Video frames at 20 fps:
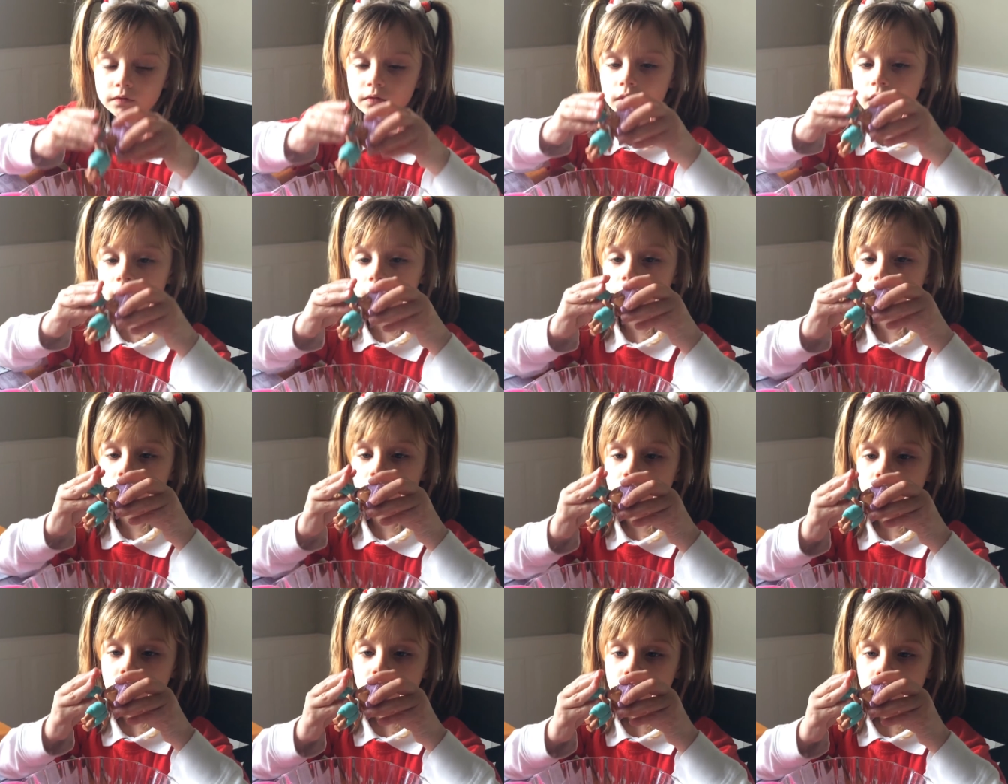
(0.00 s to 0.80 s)
All right,
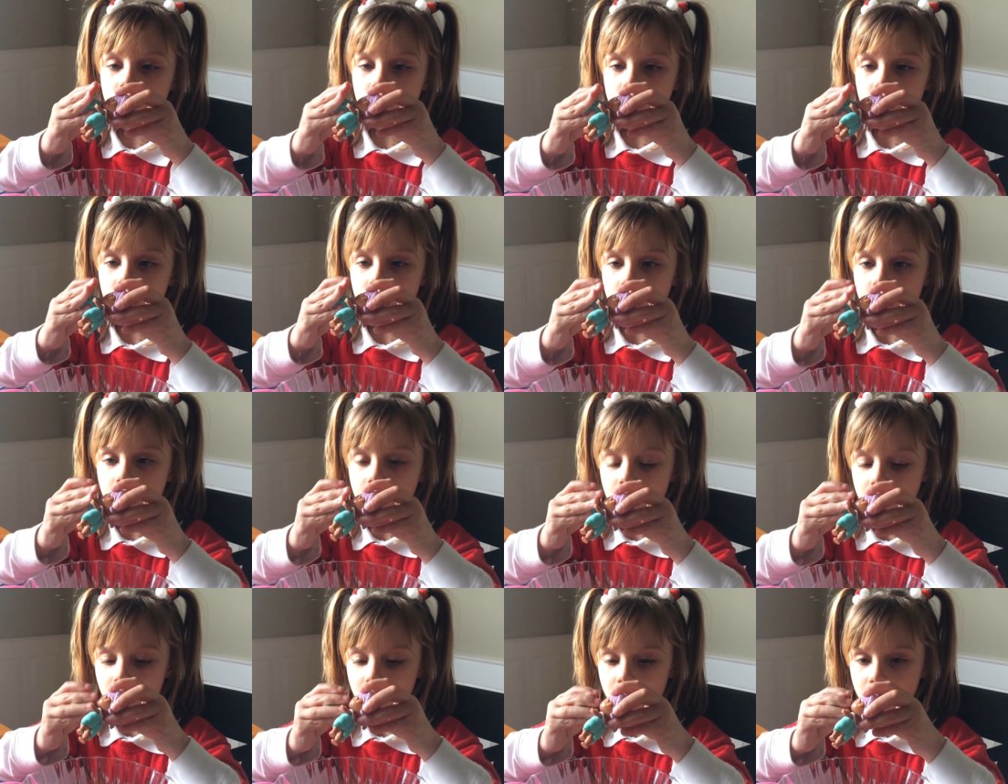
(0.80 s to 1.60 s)
well, so that
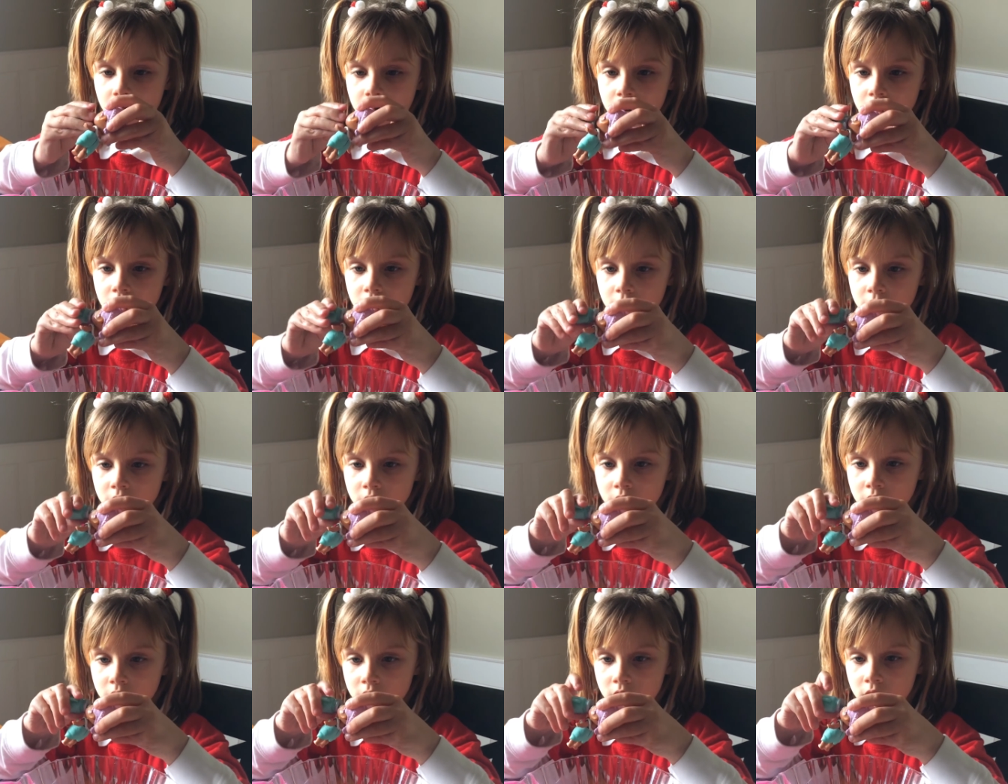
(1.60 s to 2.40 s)
is our
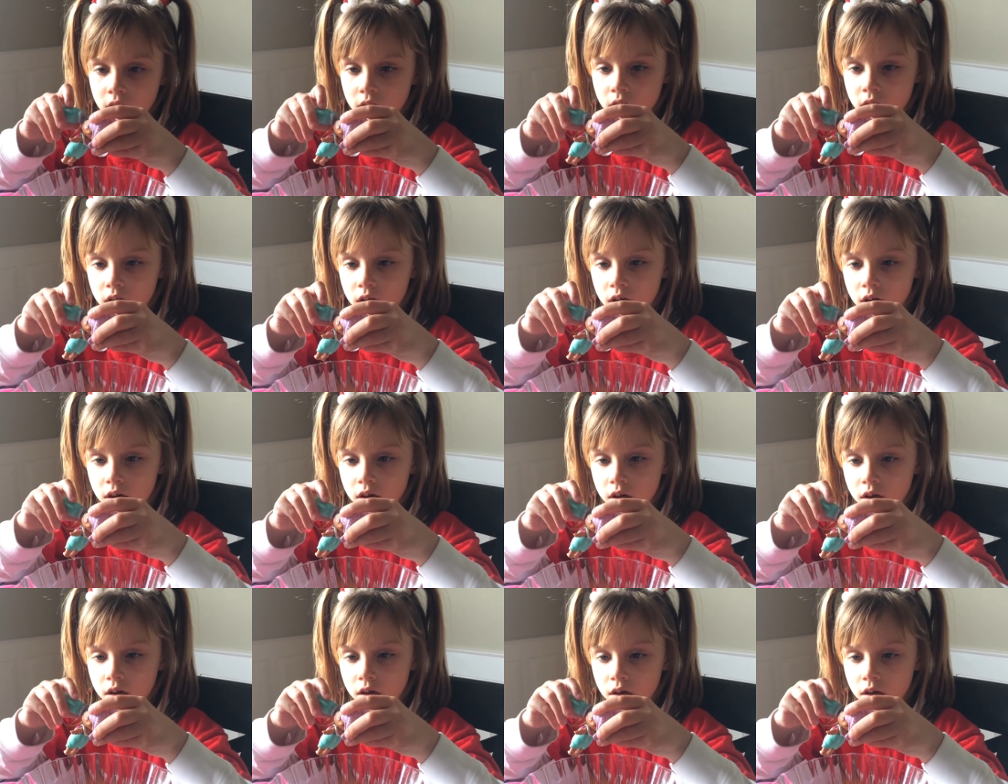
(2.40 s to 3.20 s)
non-color changing